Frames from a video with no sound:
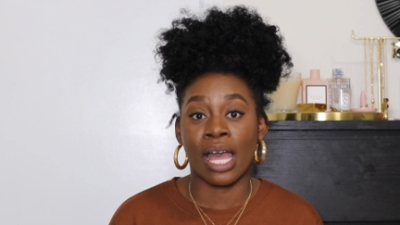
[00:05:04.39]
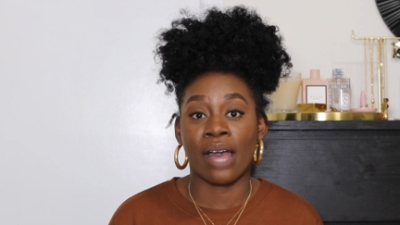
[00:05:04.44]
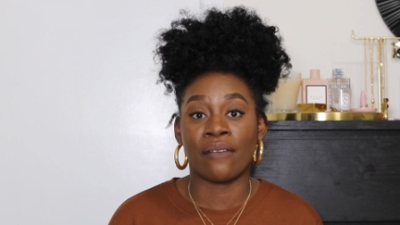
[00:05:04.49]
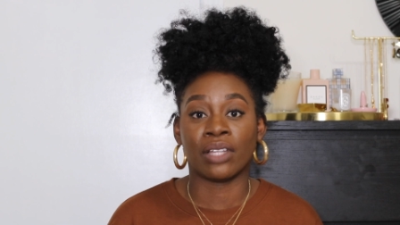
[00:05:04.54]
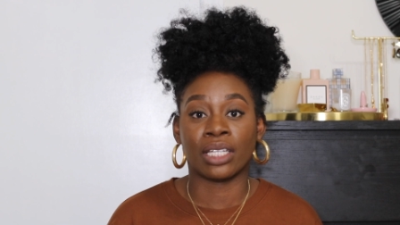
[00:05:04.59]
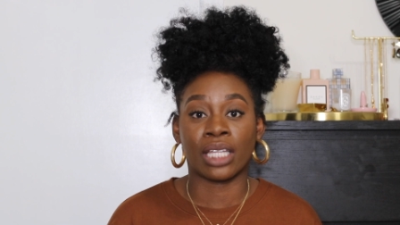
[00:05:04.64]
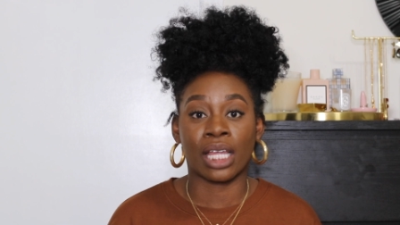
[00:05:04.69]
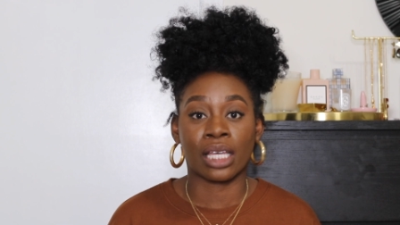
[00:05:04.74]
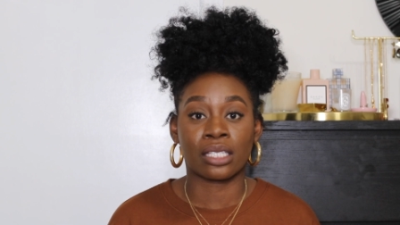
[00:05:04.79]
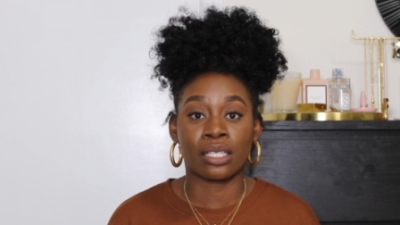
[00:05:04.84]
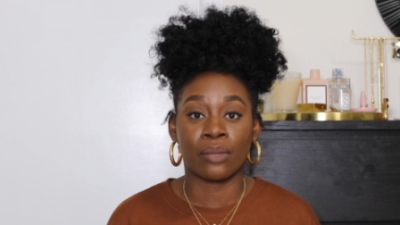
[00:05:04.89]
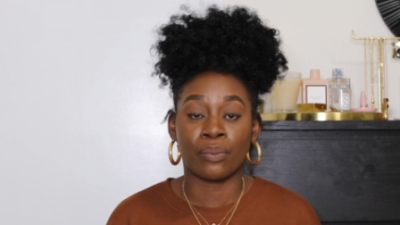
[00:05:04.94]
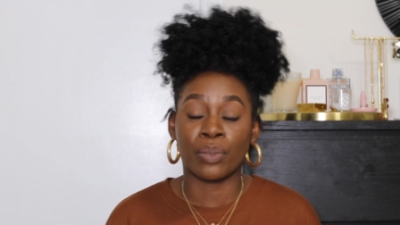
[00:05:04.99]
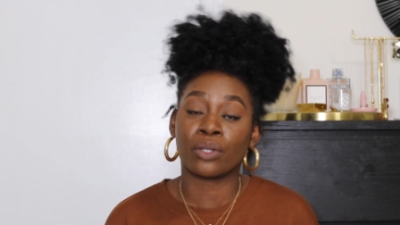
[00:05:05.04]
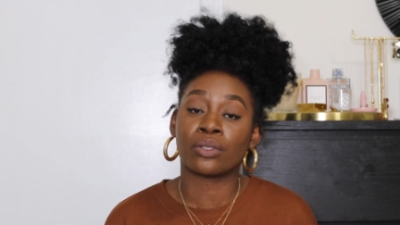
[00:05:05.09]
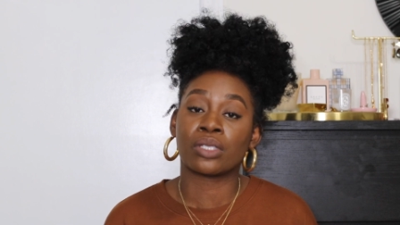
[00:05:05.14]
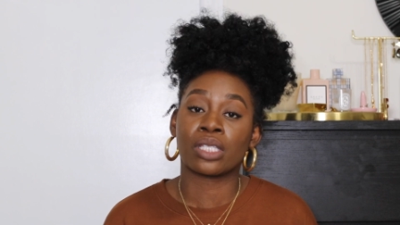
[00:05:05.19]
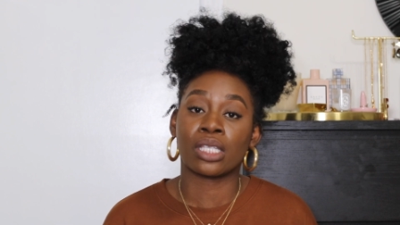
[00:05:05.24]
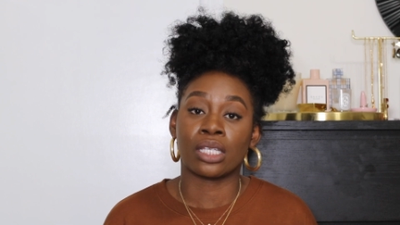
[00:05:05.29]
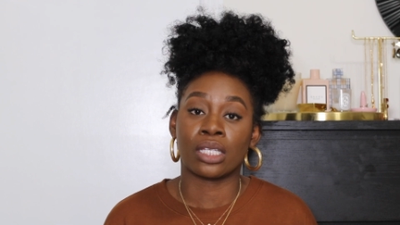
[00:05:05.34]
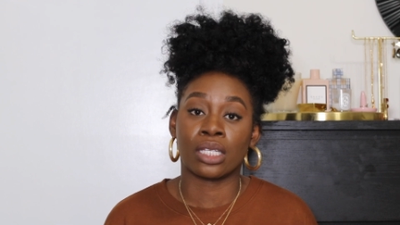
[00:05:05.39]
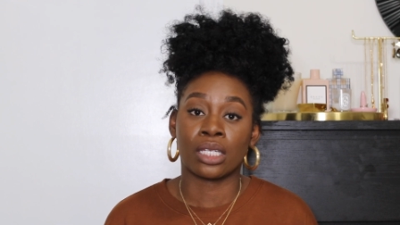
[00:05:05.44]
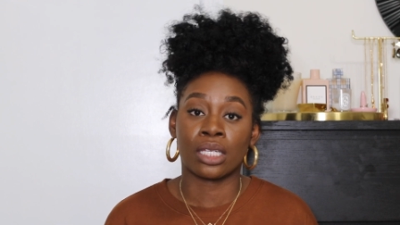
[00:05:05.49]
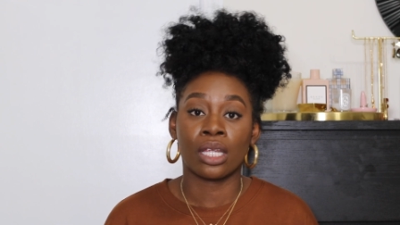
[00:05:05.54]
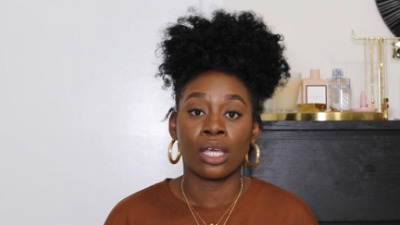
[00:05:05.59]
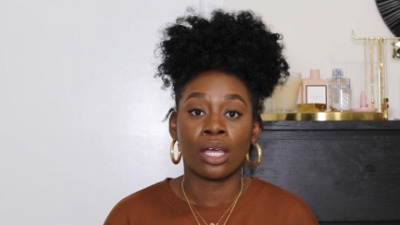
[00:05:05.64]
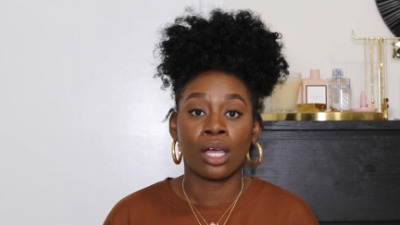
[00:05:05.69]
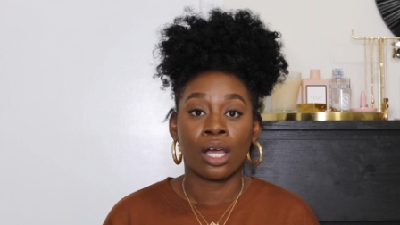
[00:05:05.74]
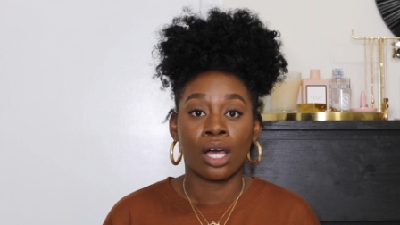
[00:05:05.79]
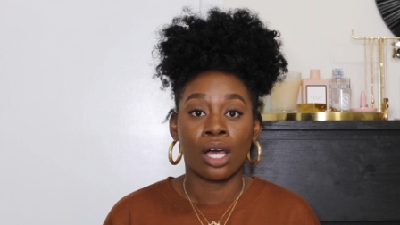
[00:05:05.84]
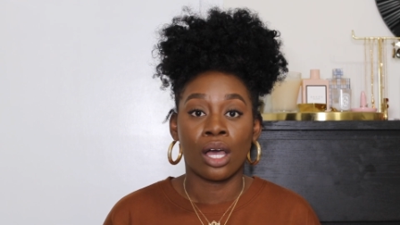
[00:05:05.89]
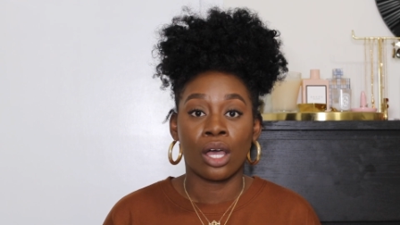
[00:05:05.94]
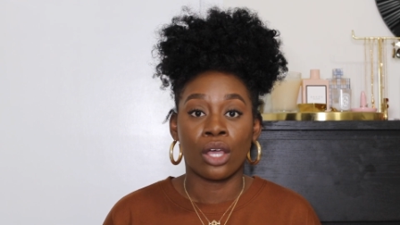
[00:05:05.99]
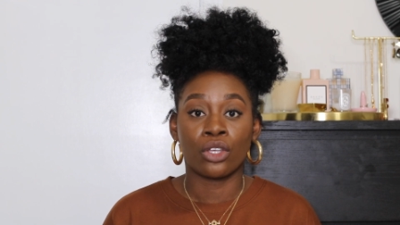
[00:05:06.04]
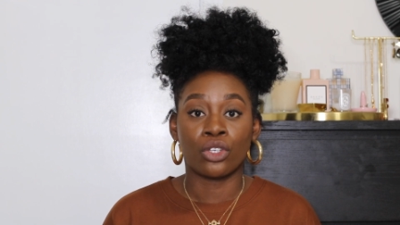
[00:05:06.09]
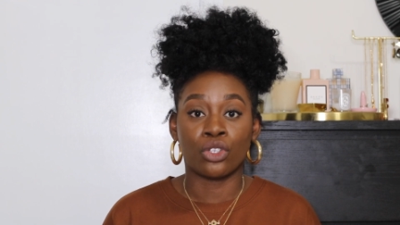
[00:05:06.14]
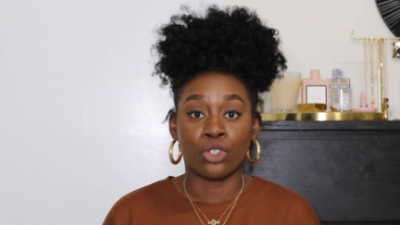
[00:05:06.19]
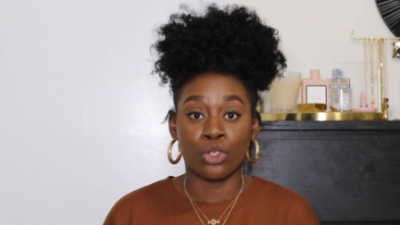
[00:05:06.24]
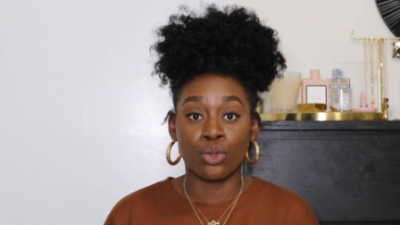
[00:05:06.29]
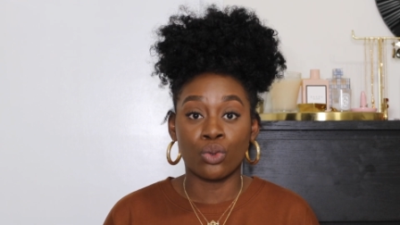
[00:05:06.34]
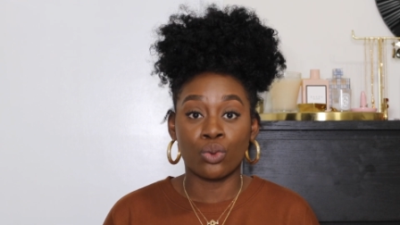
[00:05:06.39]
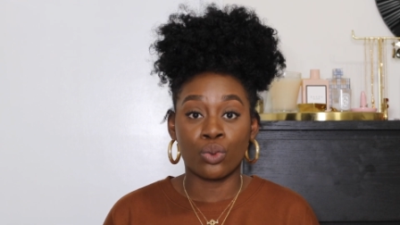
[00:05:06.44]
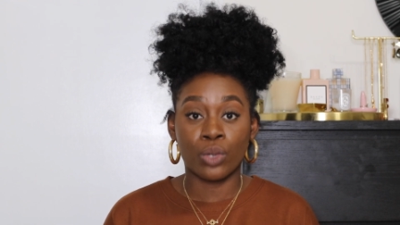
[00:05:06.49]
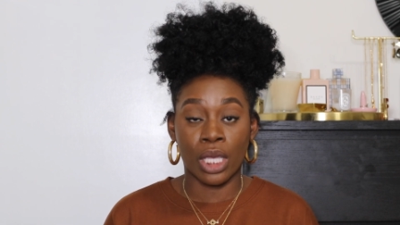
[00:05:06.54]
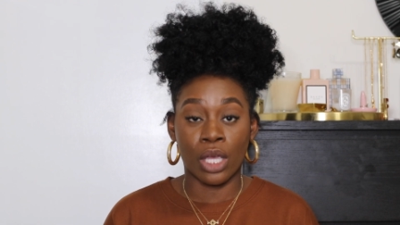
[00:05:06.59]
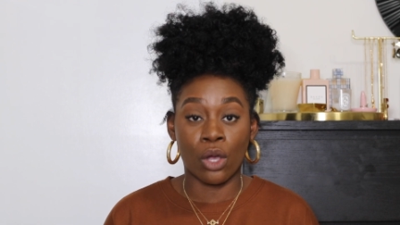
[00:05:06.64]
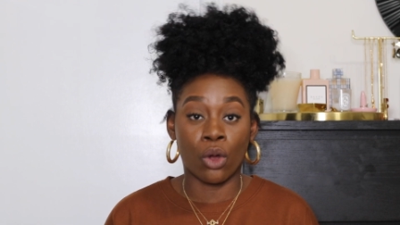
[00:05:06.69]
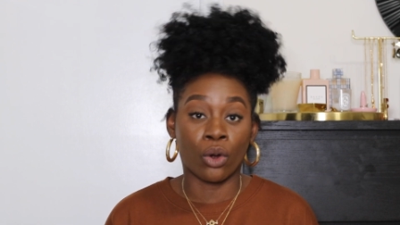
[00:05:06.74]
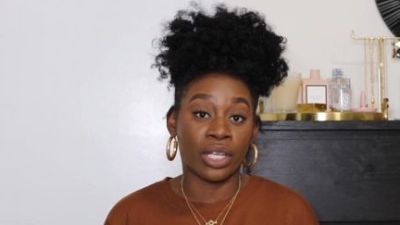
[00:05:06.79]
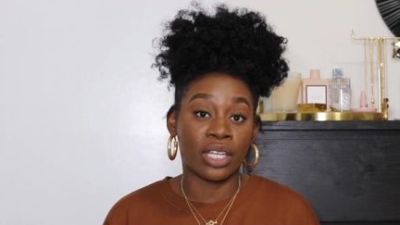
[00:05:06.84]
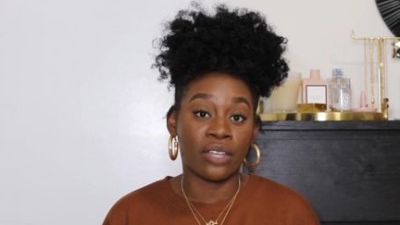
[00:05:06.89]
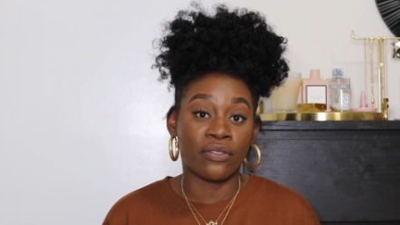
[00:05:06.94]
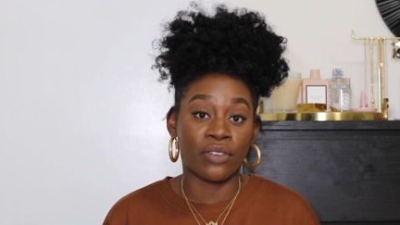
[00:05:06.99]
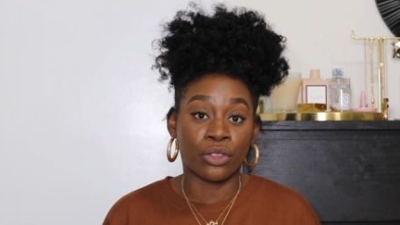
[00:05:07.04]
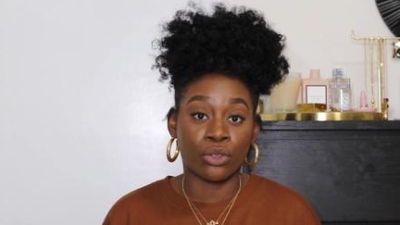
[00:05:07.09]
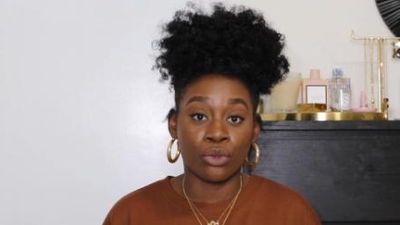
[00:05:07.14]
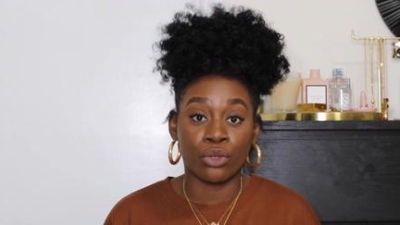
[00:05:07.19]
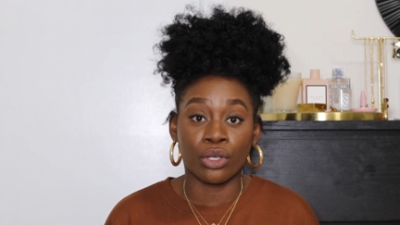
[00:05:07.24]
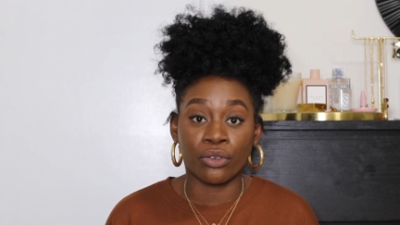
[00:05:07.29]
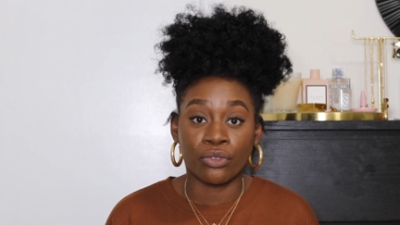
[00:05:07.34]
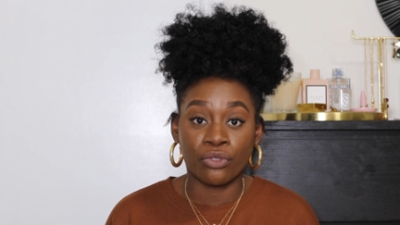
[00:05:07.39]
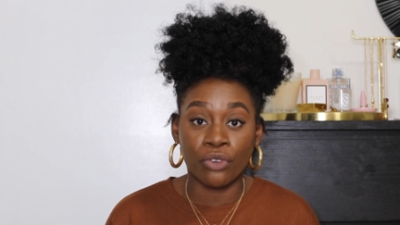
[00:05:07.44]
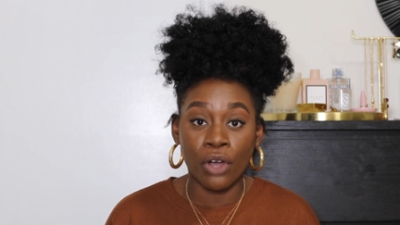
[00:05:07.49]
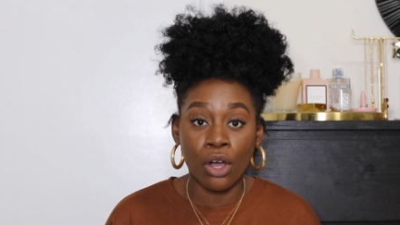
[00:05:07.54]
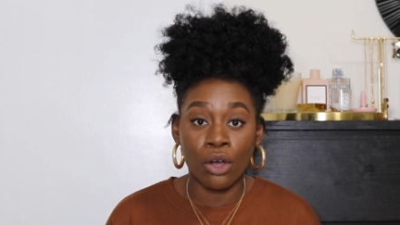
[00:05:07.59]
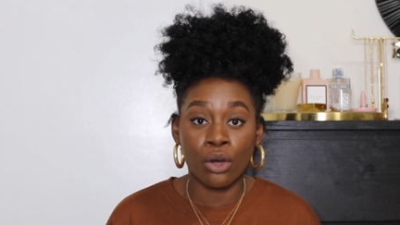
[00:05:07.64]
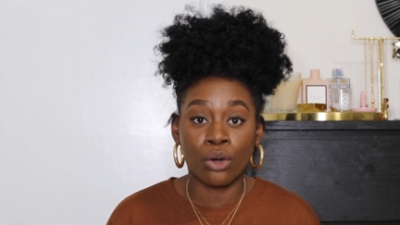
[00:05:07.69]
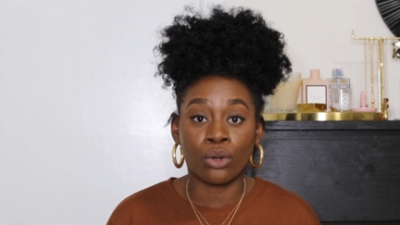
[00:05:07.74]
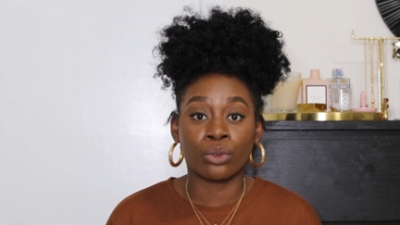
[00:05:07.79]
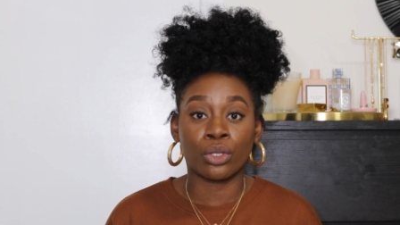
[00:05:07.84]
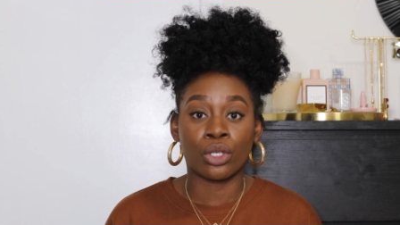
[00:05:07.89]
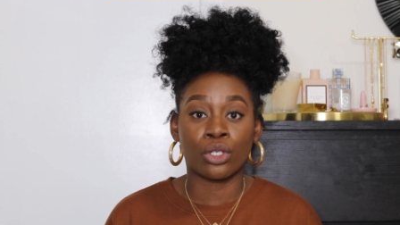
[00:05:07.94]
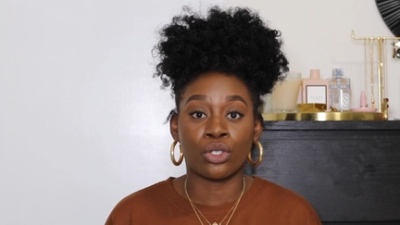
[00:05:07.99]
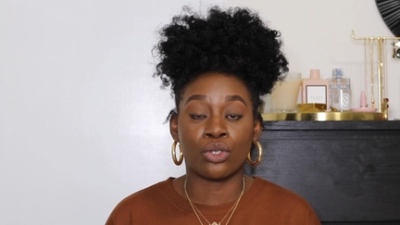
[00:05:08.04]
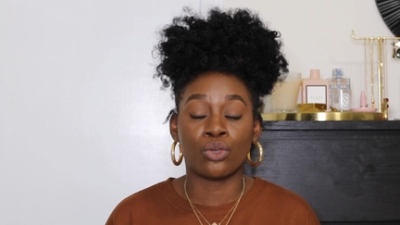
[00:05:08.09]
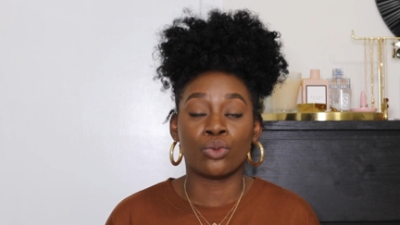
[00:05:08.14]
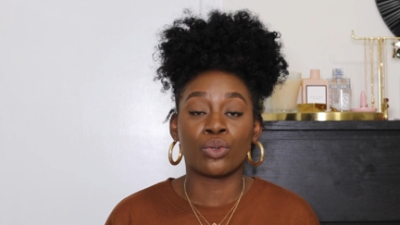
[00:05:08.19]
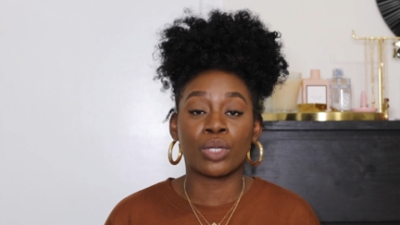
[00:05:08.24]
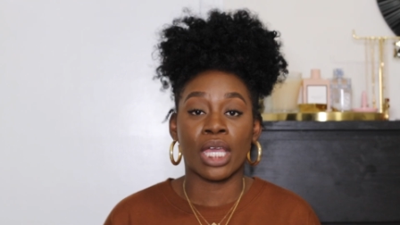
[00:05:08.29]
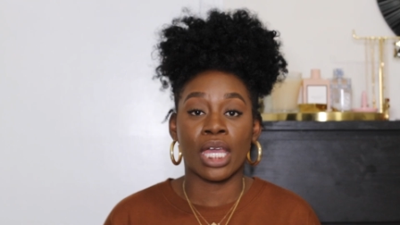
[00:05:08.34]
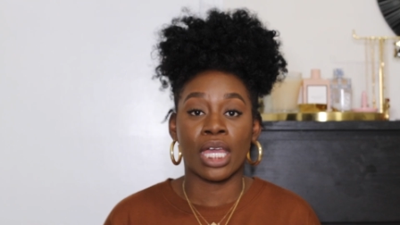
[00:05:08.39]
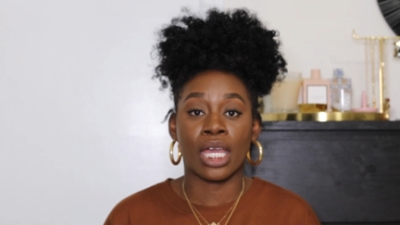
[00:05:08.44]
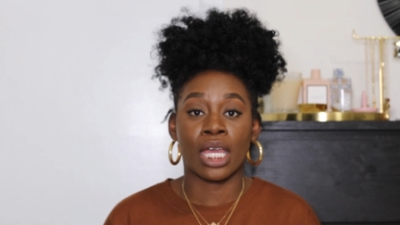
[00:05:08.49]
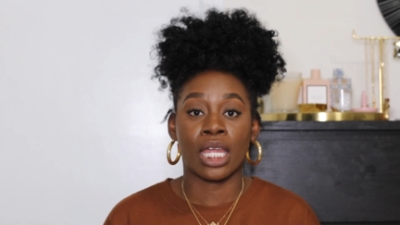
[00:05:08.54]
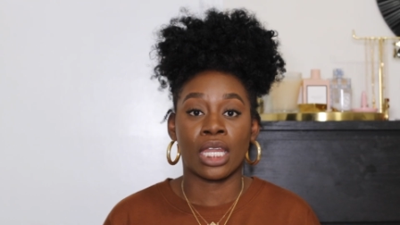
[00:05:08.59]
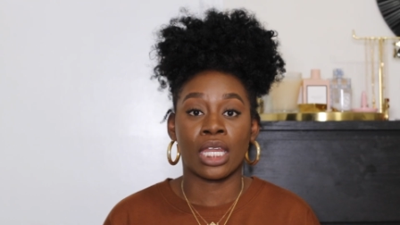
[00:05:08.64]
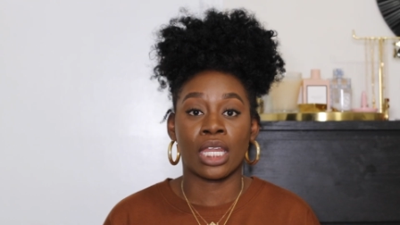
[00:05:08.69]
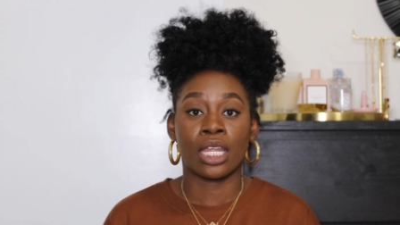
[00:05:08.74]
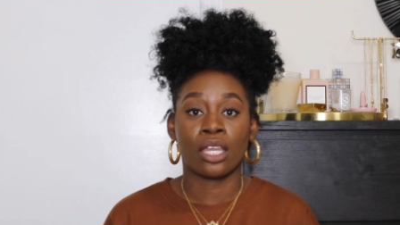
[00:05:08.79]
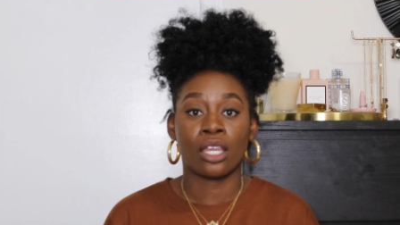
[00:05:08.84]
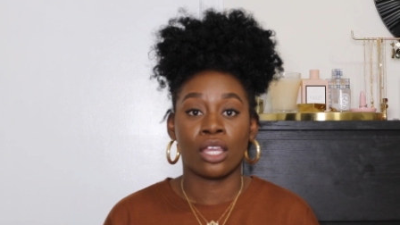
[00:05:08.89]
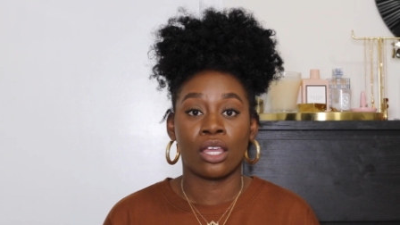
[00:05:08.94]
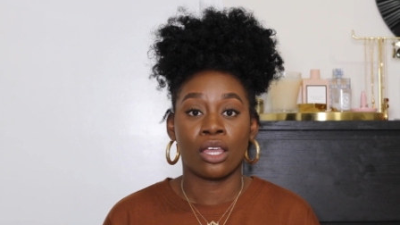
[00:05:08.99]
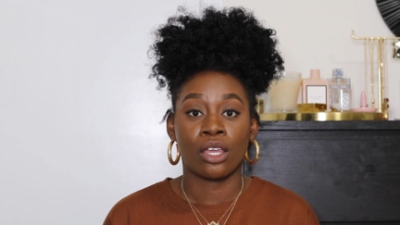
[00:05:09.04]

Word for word: have Alexa built in, you or even through your phone you can